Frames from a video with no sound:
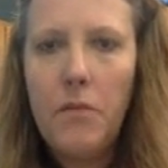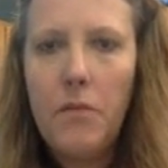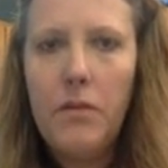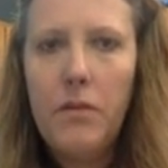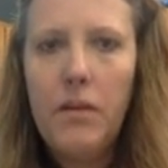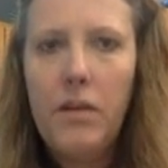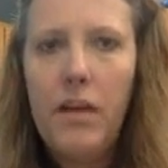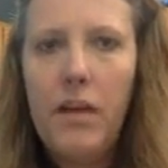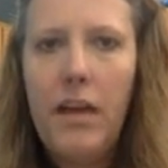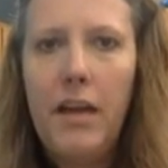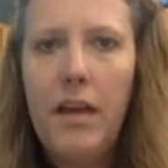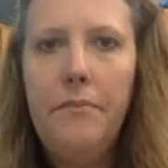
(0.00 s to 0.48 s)

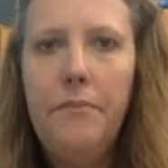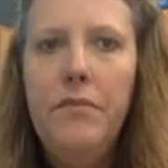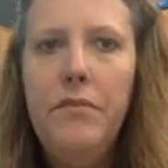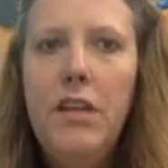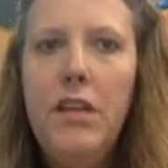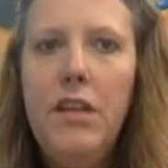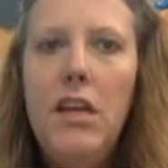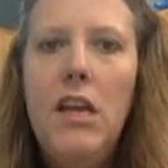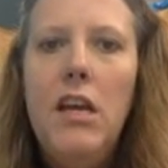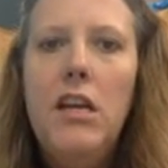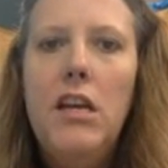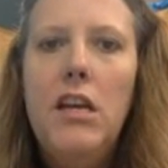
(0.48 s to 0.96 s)
Okay,
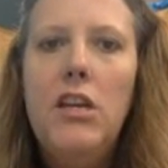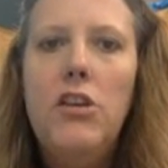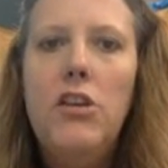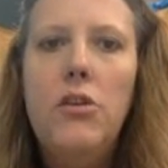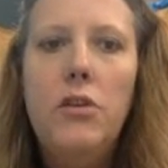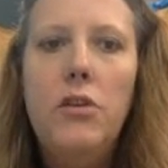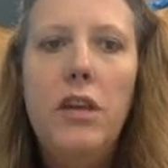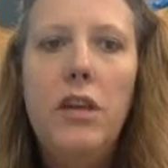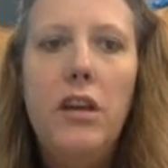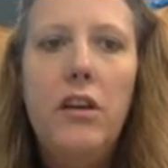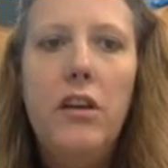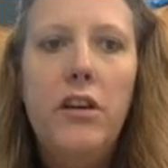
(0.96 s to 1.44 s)

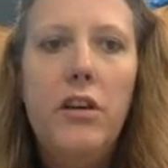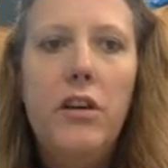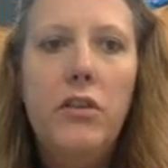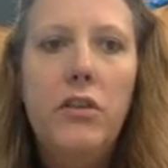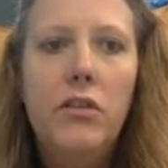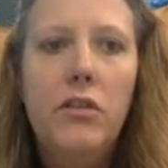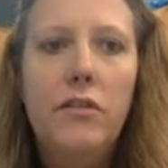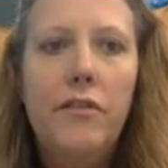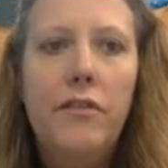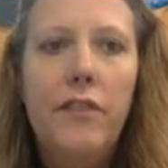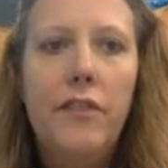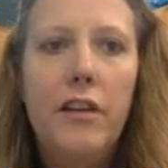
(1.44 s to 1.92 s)
eukaryotes
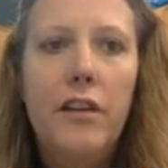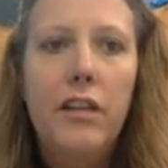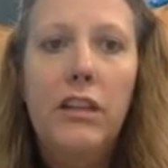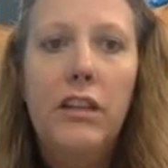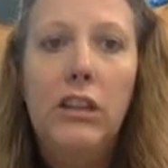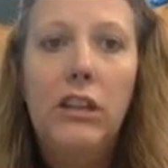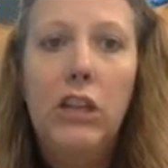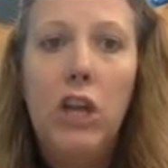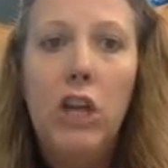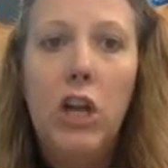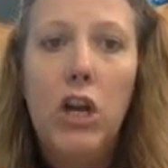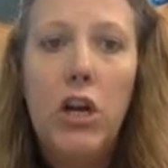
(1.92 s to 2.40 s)
are very
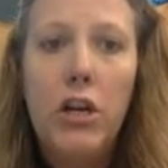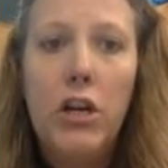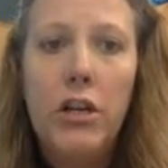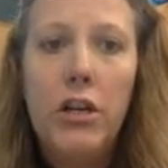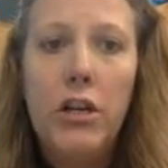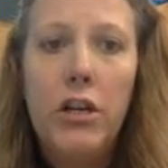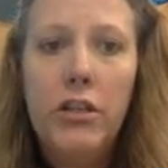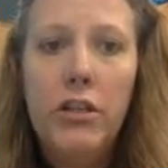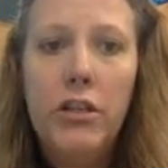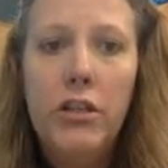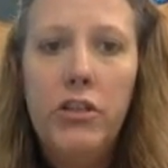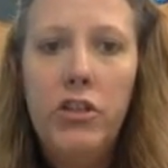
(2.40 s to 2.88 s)

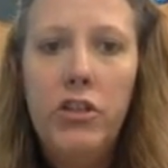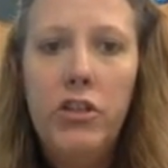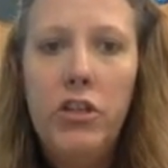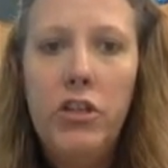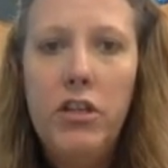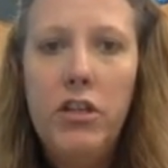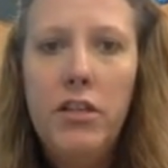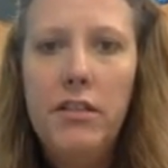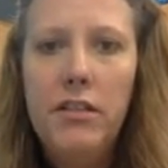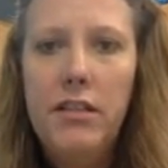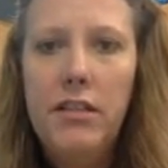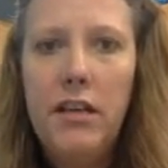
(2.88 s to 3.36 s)
large
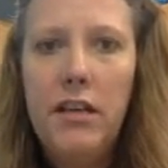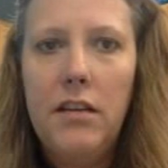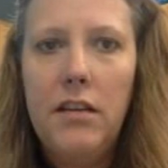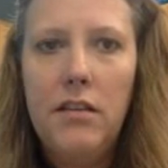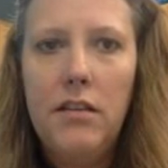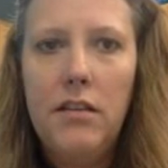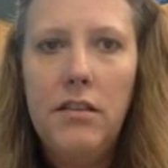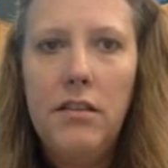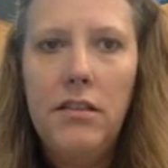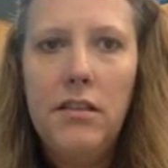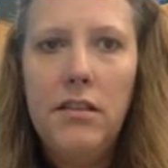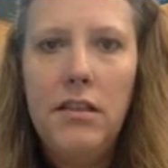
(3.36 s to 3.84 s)

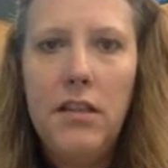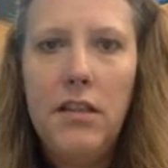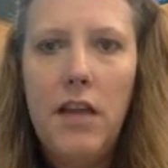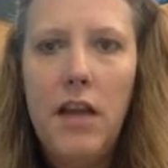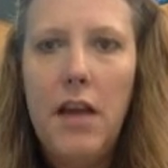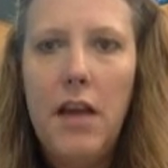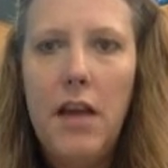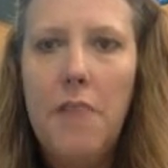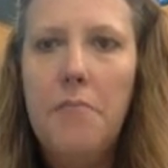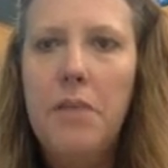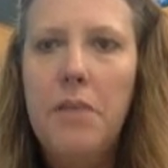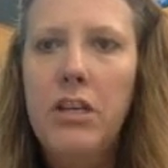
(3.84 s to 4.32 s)
cells,
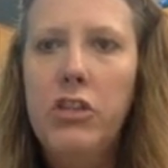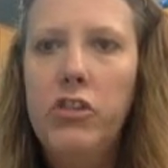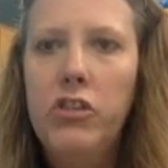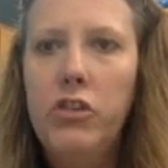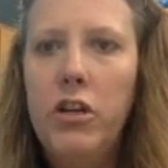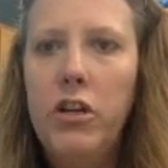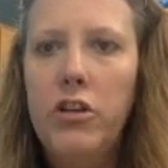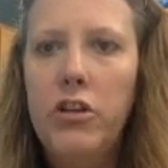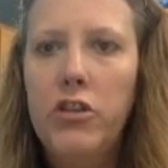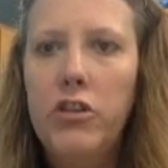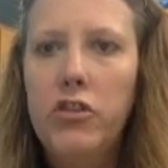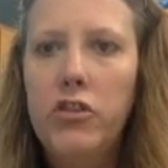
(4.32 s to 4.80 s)
much
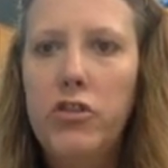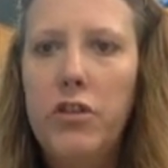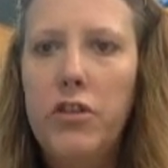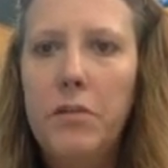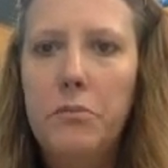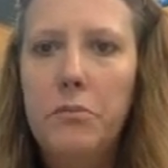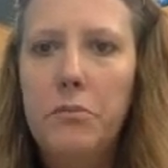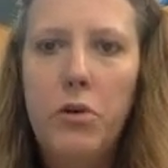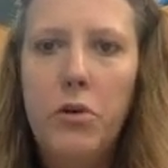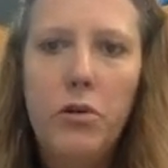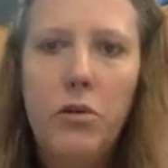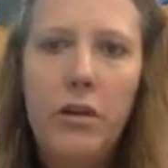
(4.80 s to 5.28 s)
larger than
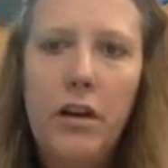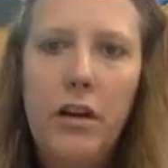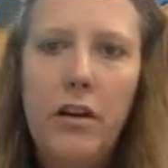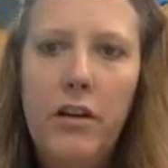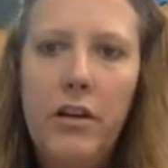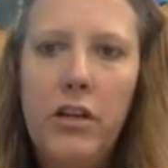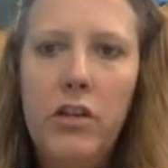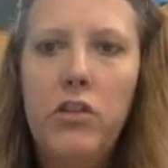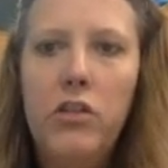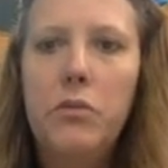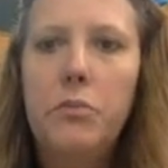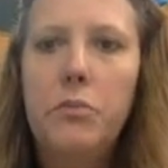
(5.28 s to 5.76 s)

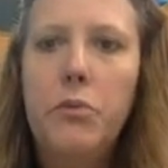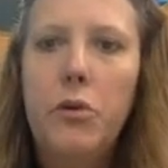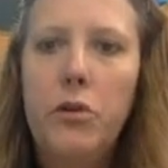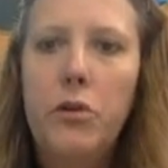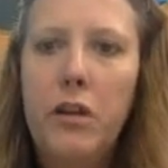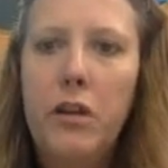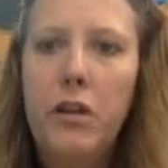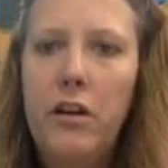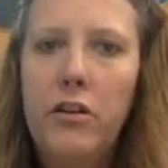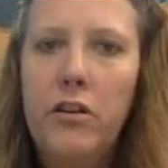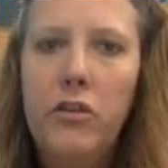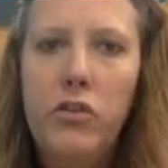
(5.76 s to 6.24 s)
prokaryotes.
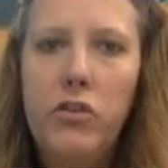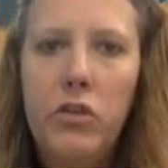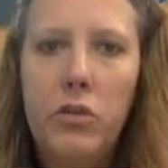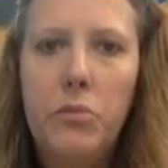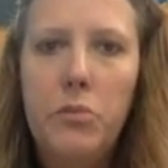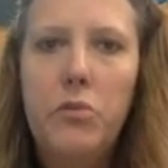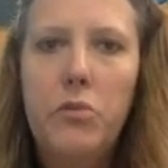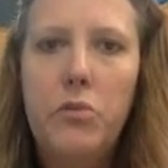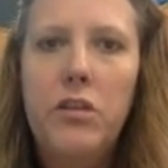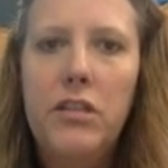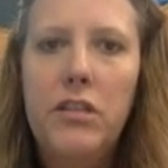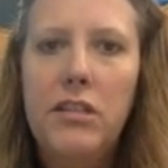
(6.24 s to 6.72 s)
Prokaryotes are
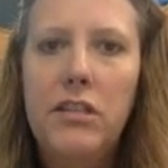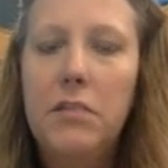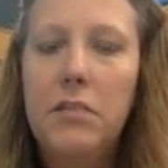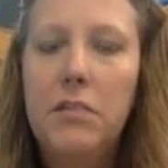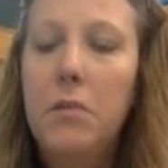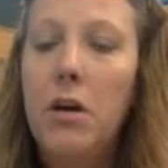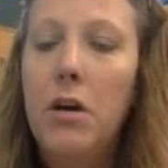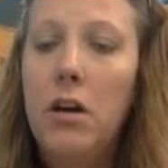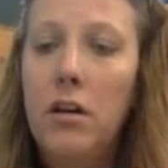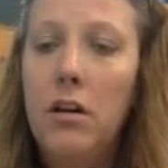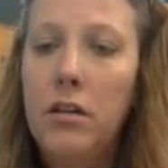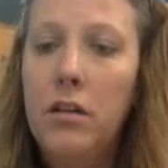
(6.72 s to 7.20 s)
pretty
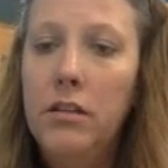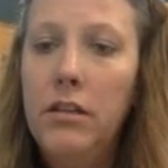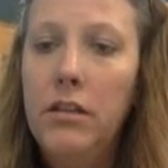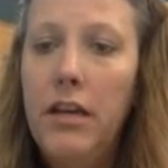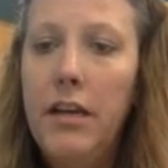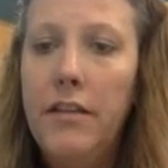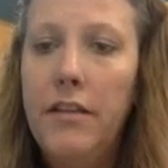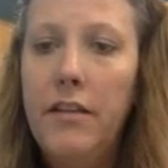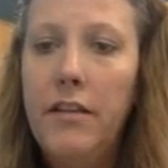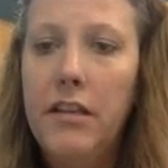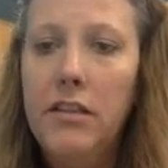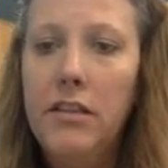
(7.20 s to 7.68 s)
small,
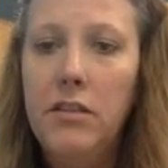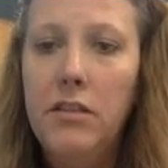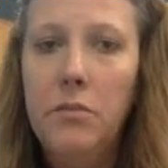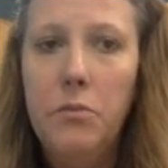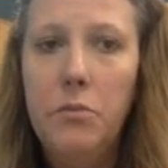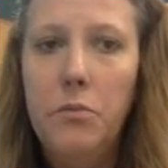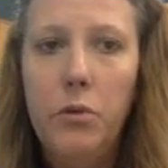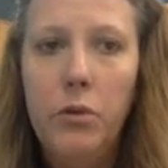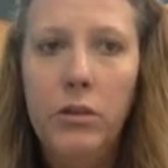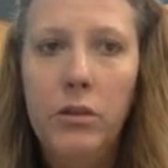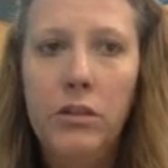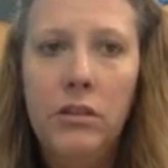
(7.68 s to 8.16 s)
and that's
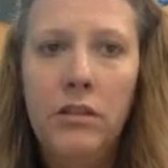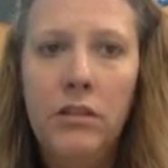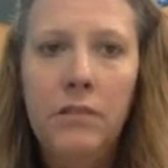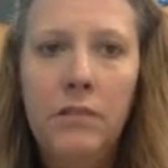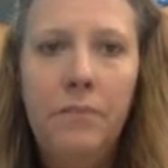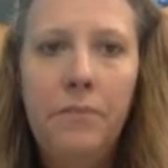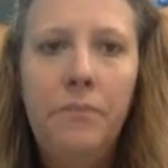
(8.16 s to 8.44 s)
important.